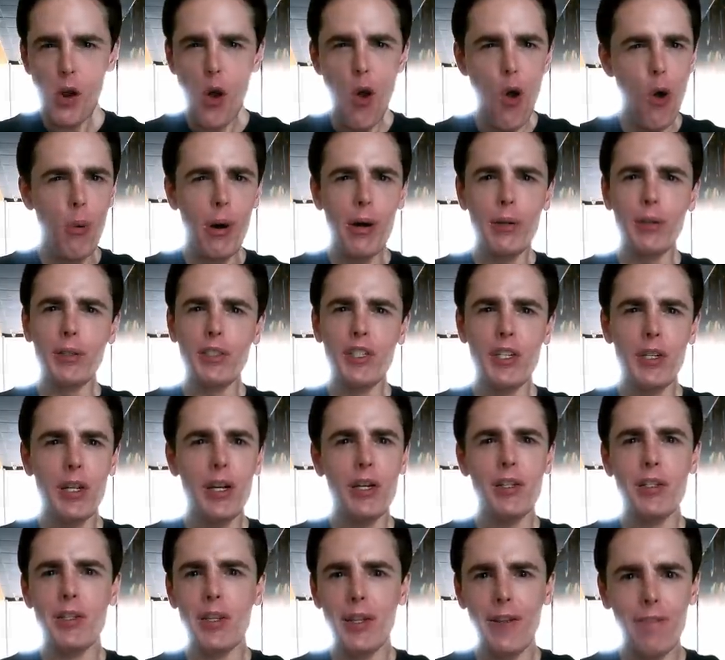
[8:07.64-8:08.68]
Oh, wow, it's
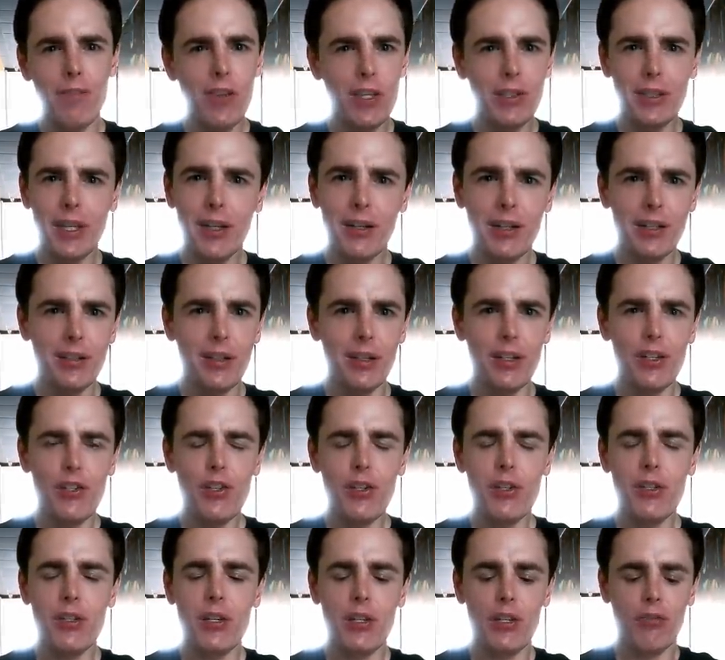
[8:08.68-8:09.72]
nice. The dairy
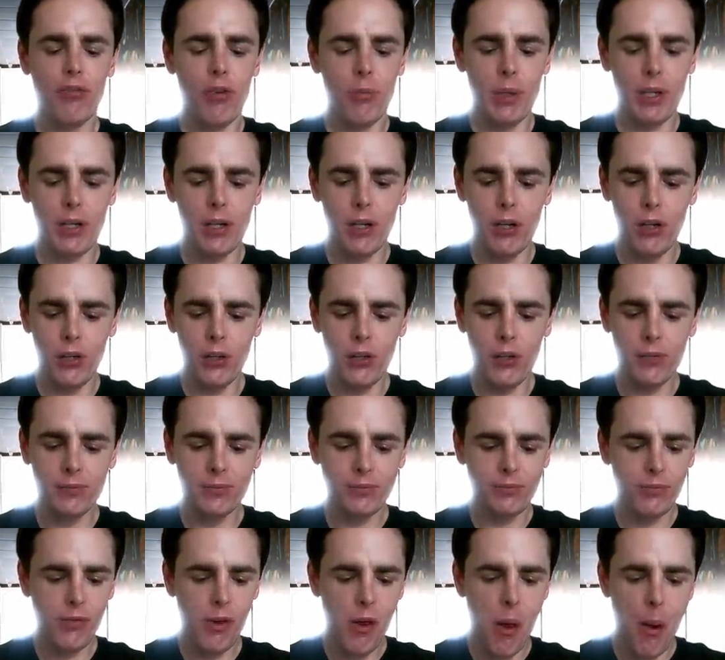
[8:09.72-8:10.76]
deliciousness from the curd,
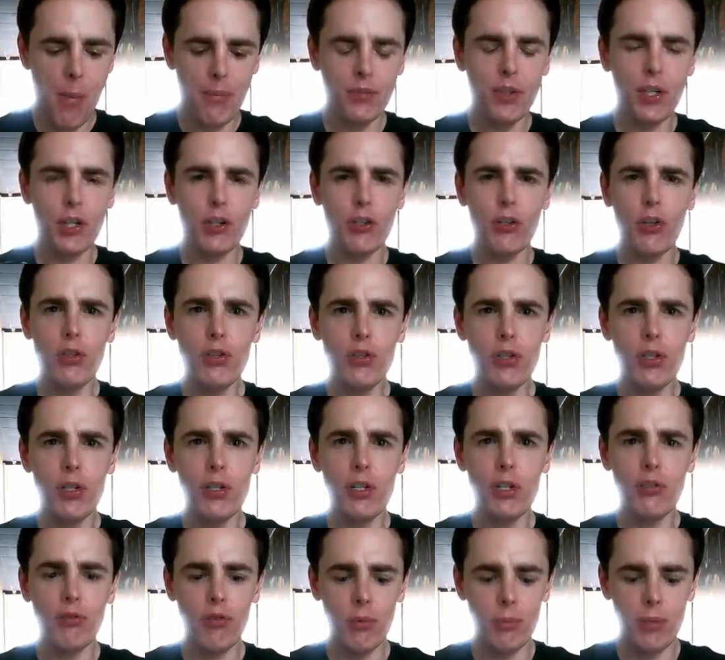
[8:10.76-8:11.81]
the
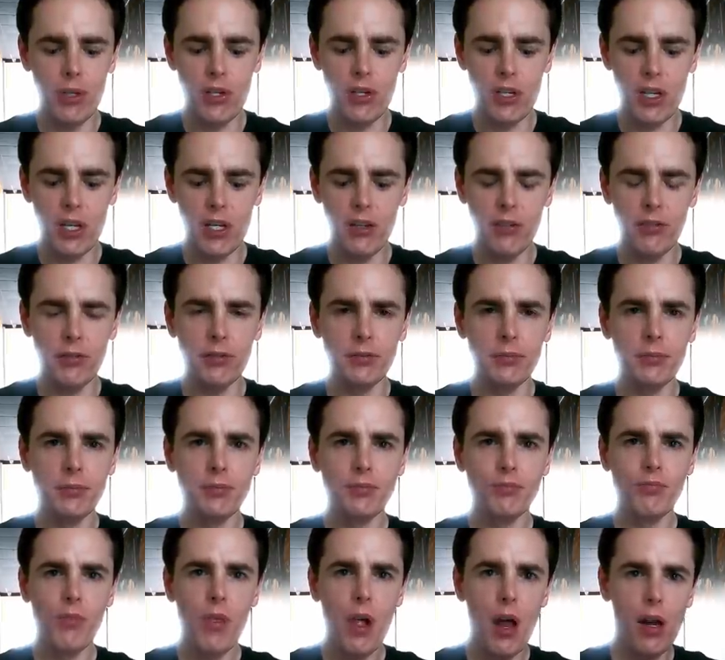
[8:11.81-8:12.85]
crunchiness from the save,
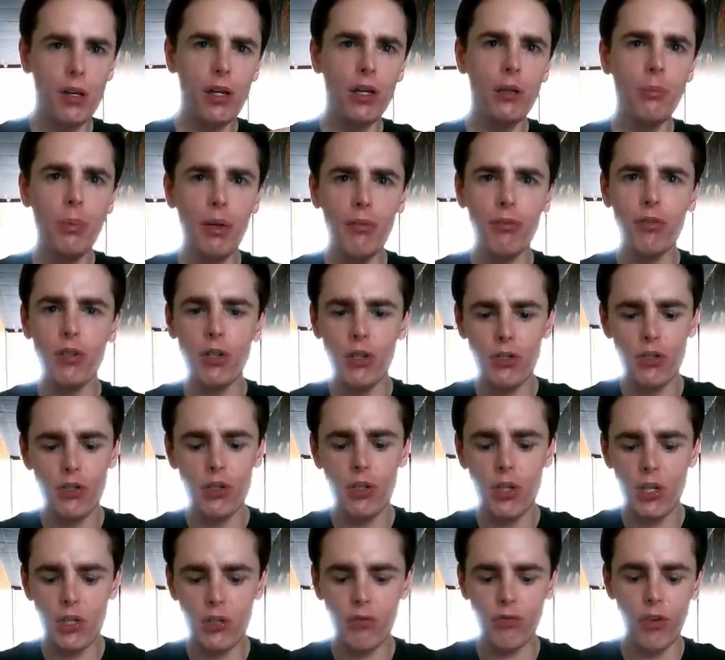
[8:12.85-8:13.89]
a little bit of
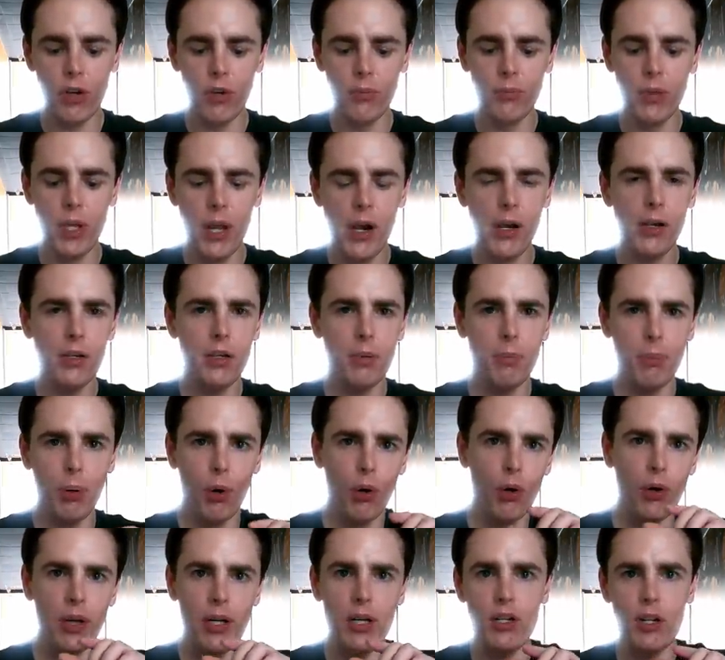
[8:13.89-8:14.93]
crunchiness from the
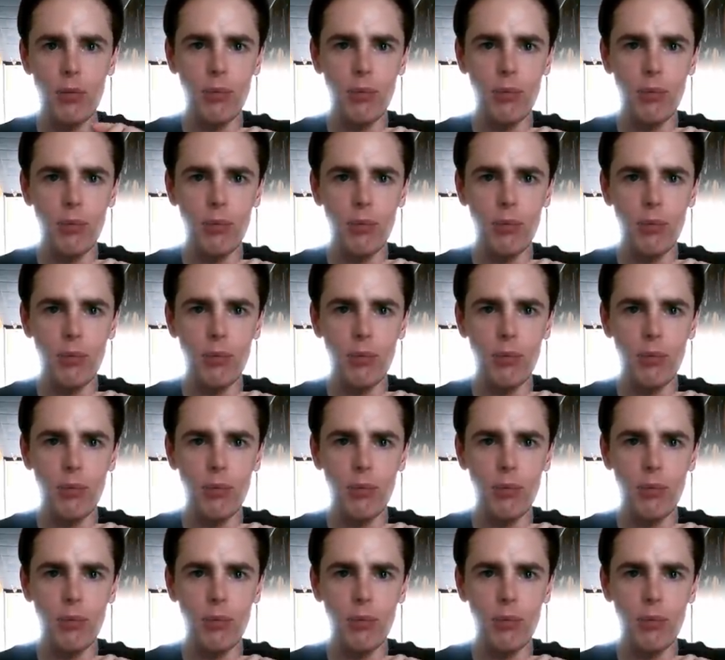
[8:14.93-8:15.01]
puri.